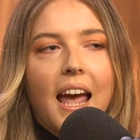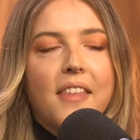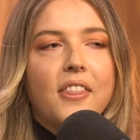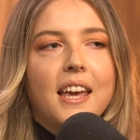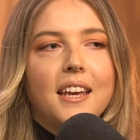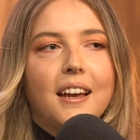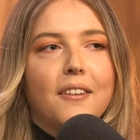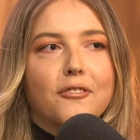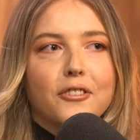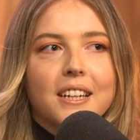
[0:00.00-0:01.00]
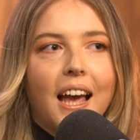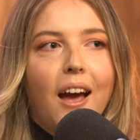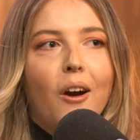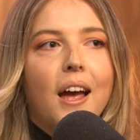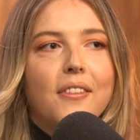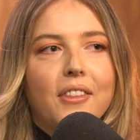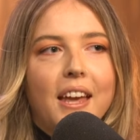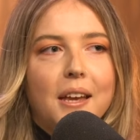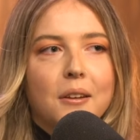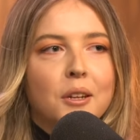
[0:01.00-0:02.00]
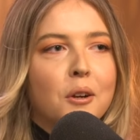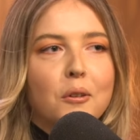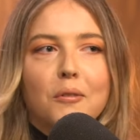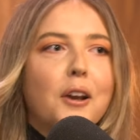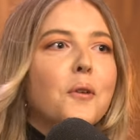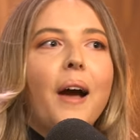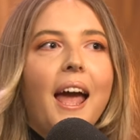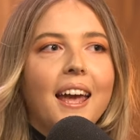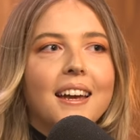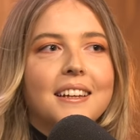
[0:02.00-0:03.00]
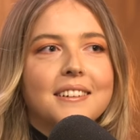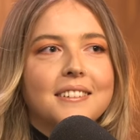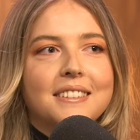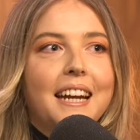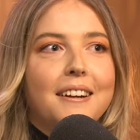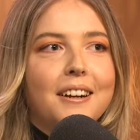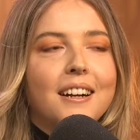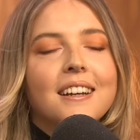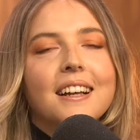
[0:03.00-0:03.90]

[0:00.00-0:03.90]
and they freak out and they run away in terror.